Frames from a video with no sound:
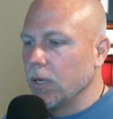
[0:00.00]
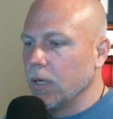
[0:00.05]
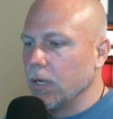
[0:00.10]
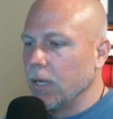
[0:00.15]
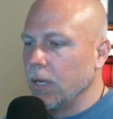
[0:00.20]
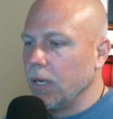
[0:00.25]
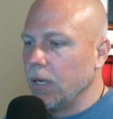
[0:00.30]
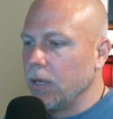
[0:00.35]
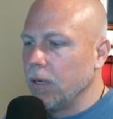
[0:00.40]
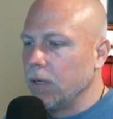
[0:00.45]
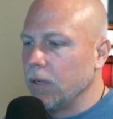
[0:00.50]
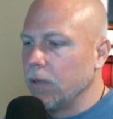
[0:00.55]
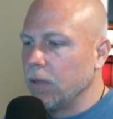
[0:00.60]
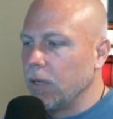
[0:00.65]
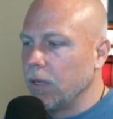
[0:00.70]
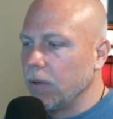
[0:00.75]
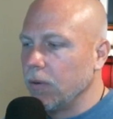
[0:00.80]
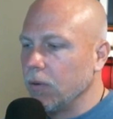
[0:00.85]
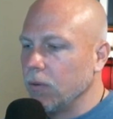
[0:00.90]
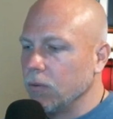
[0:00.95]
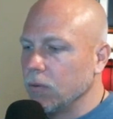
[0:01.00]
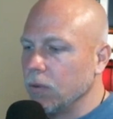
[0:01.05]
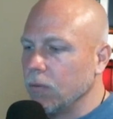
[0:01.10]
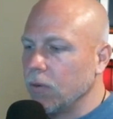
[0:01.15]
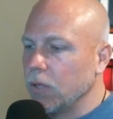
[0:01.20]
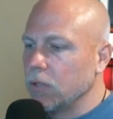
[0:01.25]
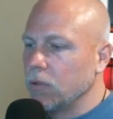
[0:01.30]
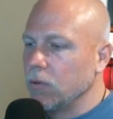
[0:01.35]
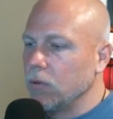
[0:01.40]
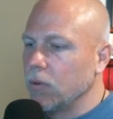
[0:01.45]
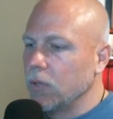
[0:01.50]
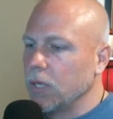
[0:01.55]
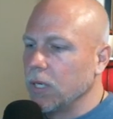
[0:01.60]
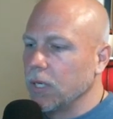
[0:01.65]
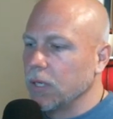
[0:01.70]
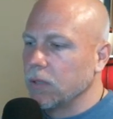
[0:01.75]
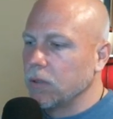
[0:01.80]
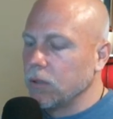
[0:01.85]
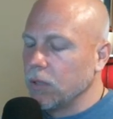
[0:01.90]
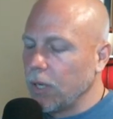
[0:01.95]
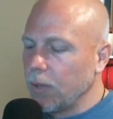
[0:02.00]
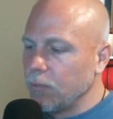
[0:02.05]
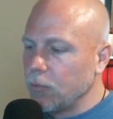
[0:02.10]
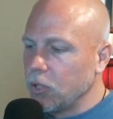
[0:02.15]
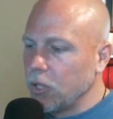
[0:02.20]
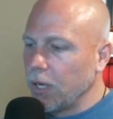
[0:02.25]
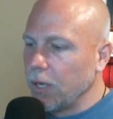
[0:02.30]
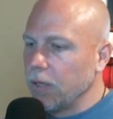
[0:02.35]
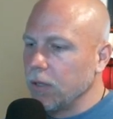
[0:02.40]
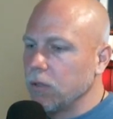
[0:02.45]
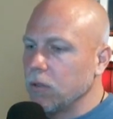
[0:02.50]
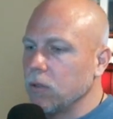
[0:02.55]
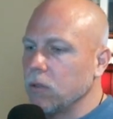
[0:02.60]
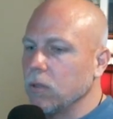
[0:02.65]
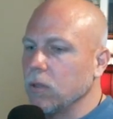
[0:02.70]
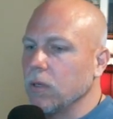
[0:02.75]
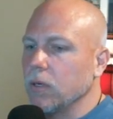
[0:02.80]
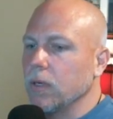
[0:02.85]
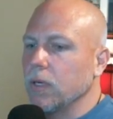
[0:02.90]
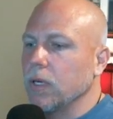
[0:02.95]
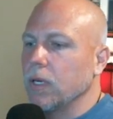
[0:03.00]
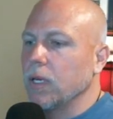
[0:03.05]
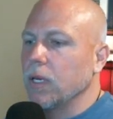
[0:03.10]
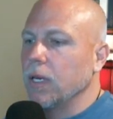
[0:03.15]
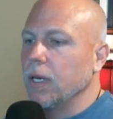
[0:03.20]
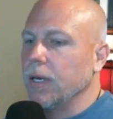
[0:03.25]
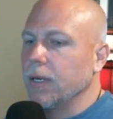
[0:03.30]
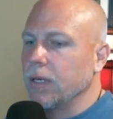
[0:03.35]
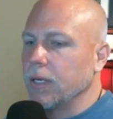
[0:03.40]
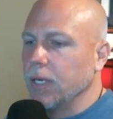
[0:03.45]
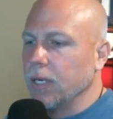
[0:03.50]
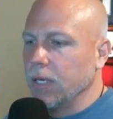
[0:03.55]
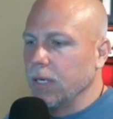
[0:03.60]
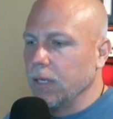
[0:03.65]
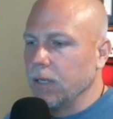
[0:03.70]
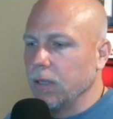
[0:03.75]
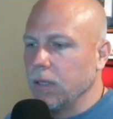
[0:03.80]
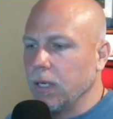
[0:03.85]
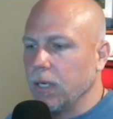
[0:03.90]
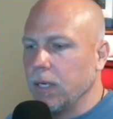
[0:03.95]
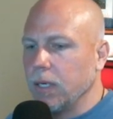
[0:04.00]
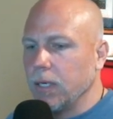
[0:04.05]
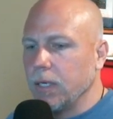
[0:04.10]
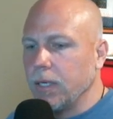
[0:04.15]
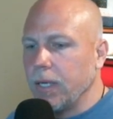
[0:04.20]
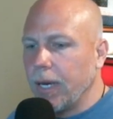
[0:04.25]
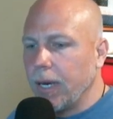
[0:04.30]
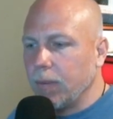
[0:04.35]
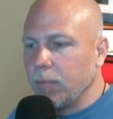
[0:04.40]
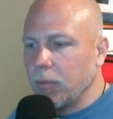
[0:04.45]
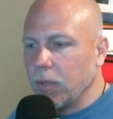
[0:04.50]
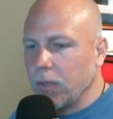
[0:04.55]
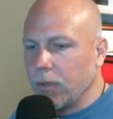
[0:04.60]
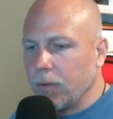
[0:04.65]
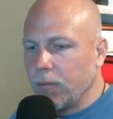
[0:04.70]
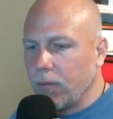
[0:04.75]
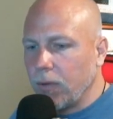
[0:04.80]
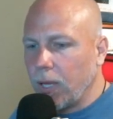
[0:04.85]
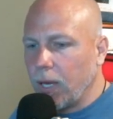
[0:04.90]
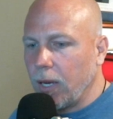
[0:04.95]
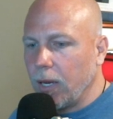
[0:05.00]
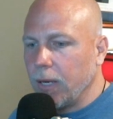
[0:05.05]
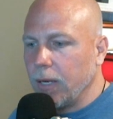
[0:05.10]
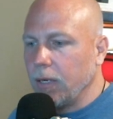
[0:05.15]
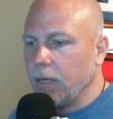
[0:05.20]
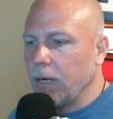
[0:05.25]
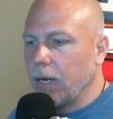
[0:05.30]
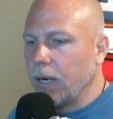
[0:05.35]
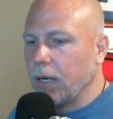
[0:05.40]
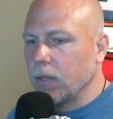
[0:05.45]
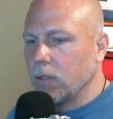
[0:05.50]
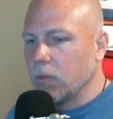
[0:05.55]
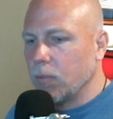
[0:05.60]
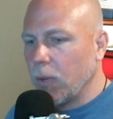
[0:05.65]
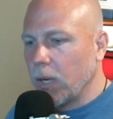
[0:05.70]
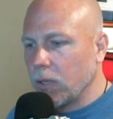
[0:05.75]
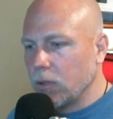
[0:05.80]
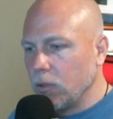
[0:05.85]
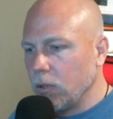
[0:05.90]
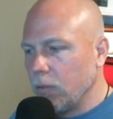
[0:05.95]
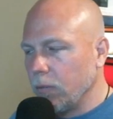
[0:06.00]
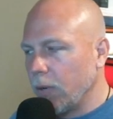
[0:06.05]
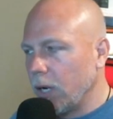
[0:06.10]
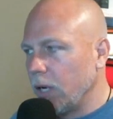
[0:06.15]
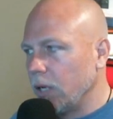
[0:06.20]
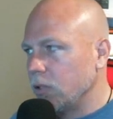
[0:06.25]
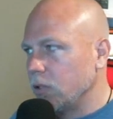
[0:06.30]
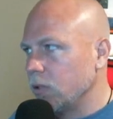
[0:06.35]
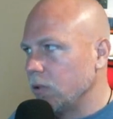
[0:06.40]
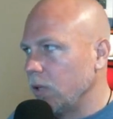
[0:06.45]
And those of us who can accept change and can and adapt on the fly, not expect too much,